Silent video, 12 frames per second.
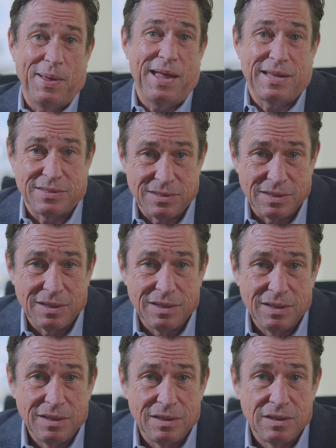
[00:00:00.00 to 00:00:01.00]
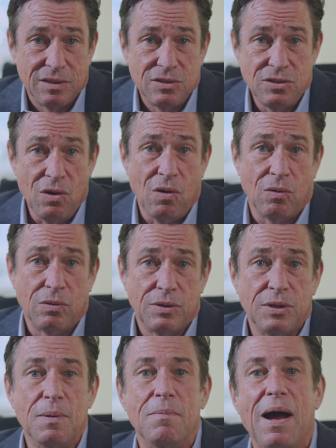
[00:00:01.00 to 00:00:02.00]
pets. So
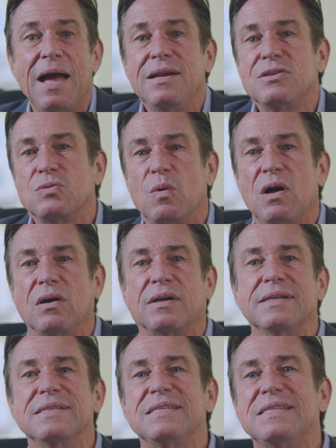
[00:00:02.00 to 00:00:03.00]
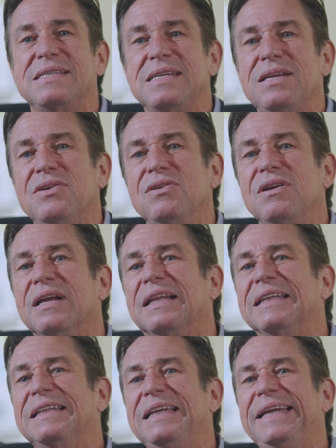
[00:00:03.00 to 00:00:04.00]
you might as well consider
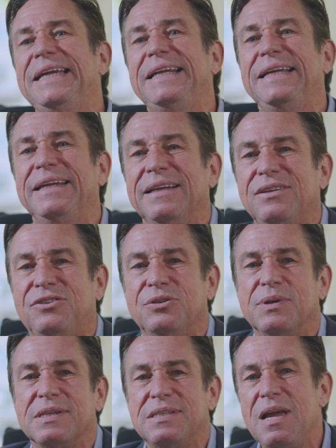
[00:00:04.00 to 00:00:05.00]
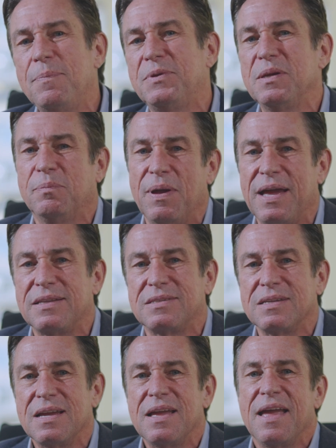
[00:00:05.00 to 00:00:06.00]
leaning into accepting
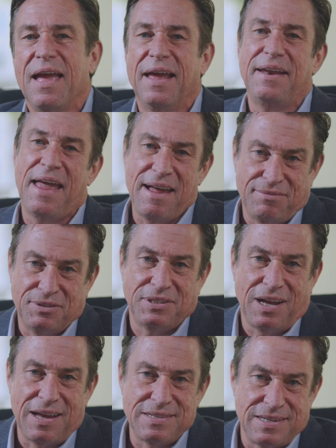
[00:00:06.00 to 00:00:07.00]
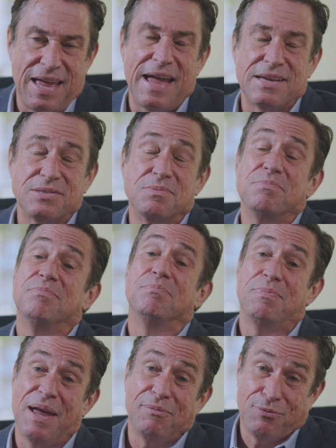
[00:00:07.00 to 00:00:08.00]
pets and advertise as
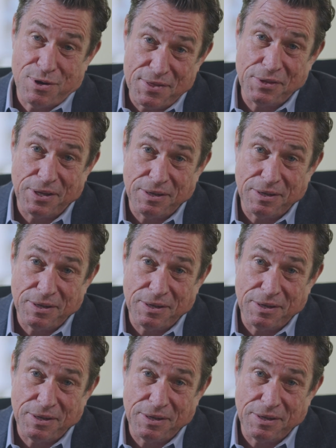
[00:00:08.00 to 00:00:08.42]
pet-friendly.